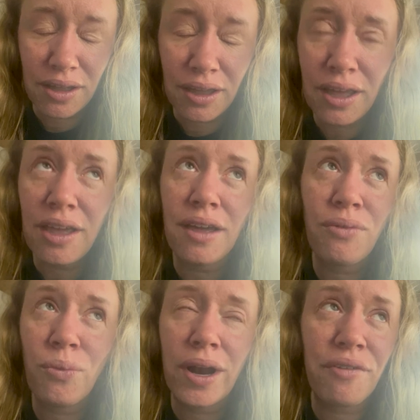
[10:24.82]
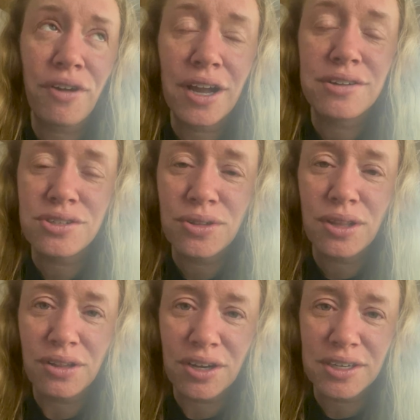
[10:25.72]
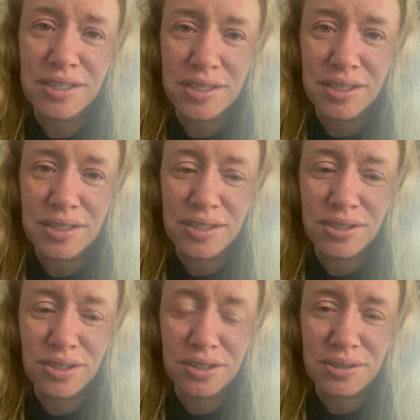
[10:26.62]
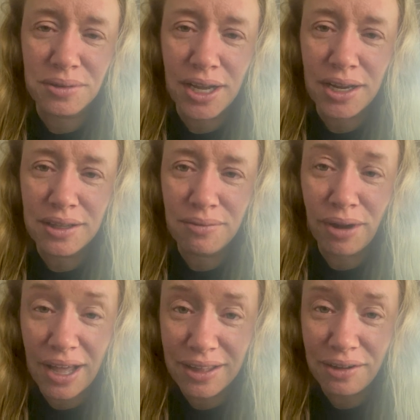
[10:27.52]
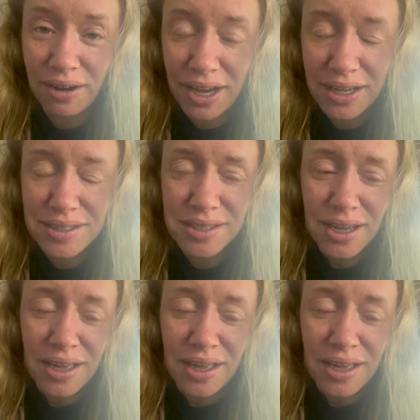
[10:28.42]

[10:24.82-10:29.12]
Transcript: eh, whenever I do the long distance endurance ride rally rides